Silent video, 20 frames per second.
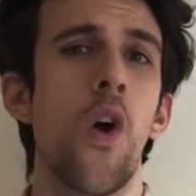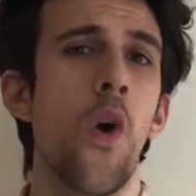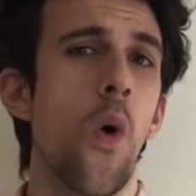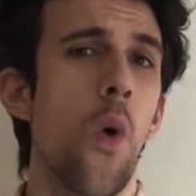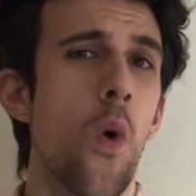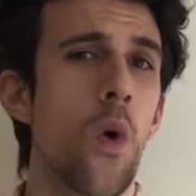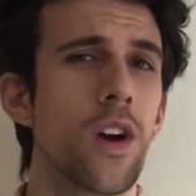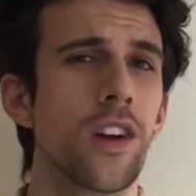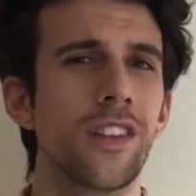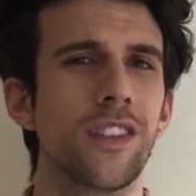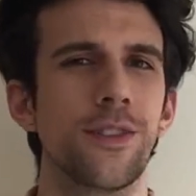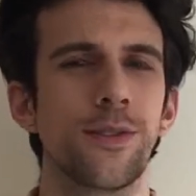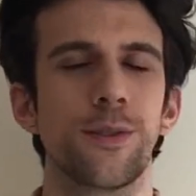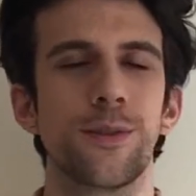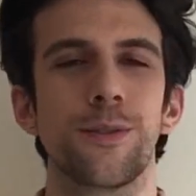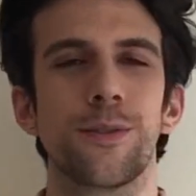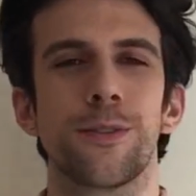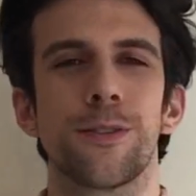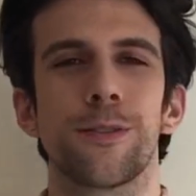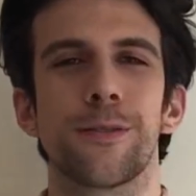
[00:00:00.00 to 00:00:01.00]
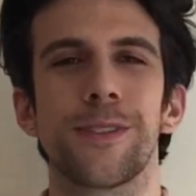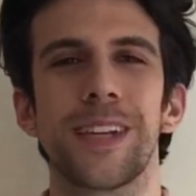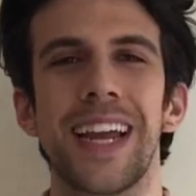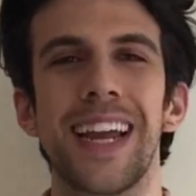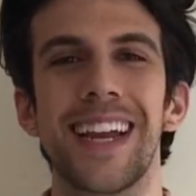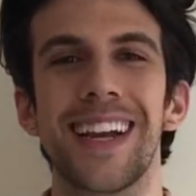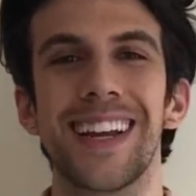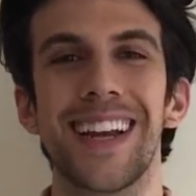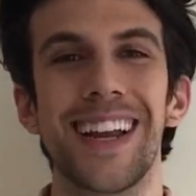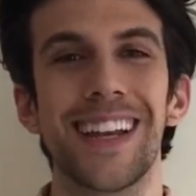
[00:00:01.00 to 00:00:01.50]
or to
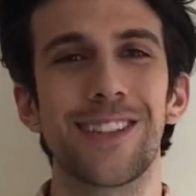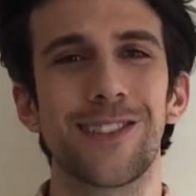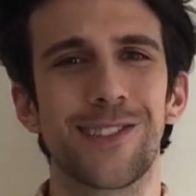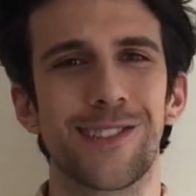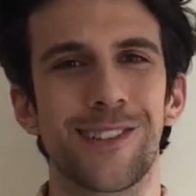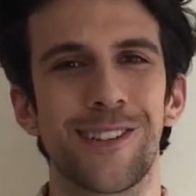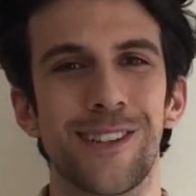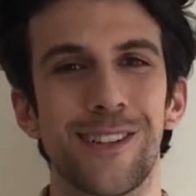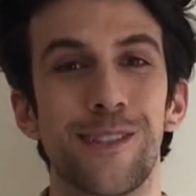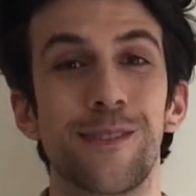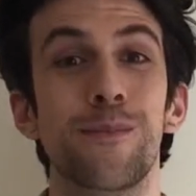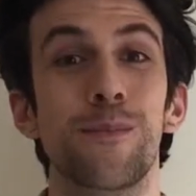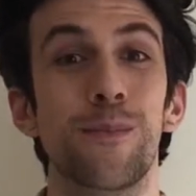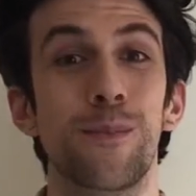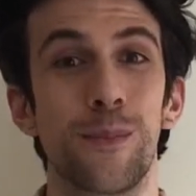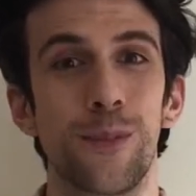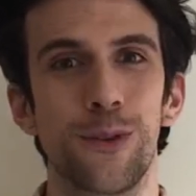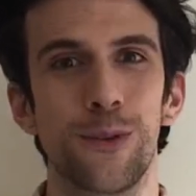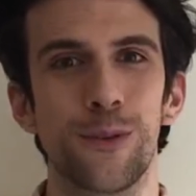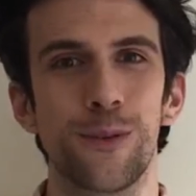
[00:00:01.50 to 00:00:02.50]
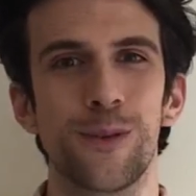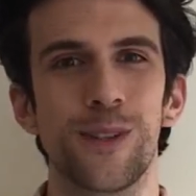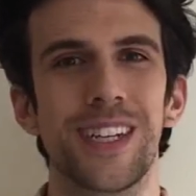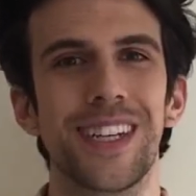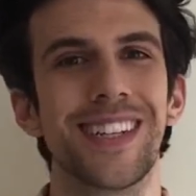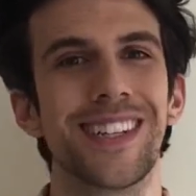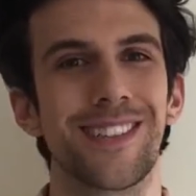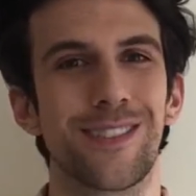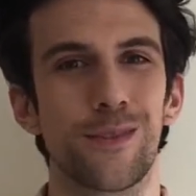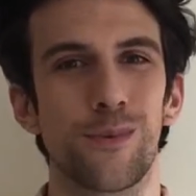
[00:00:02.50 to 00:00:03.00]
create a certain mood
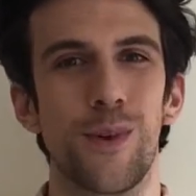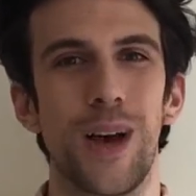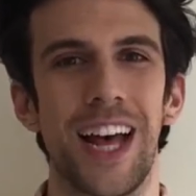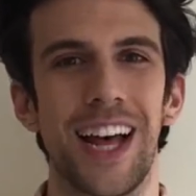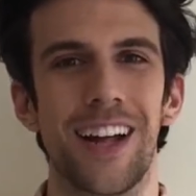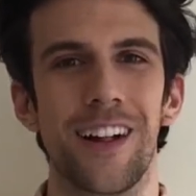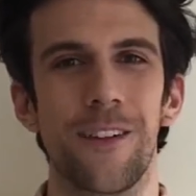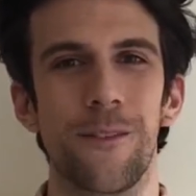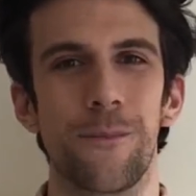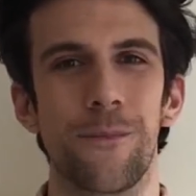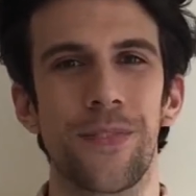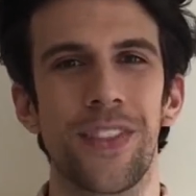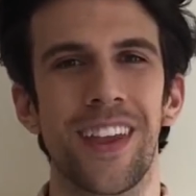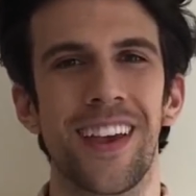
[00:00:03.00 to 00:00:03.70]
as well.